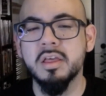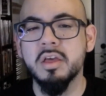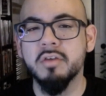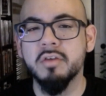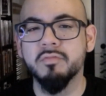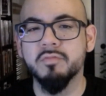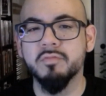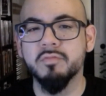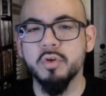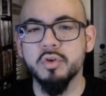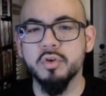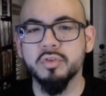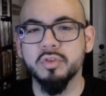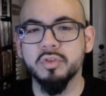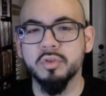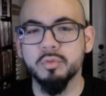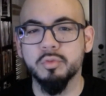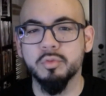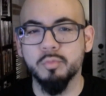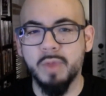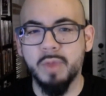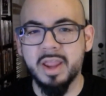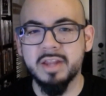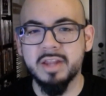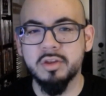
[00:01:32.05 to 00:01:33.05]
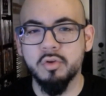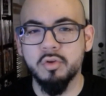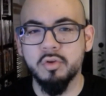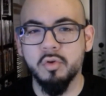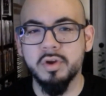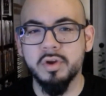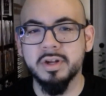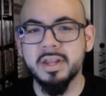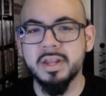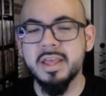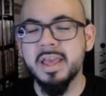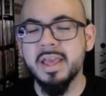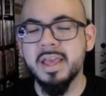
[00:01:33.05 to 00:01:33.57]
versus Randy
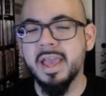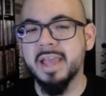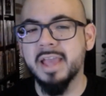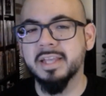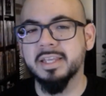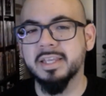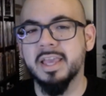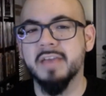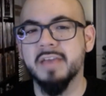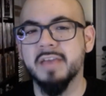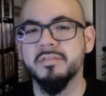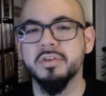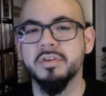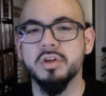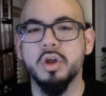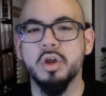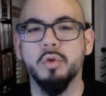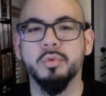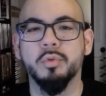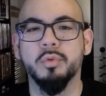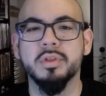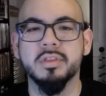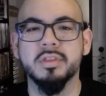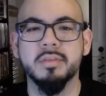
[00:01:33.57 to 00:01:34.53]
Orton and Kevin Owens.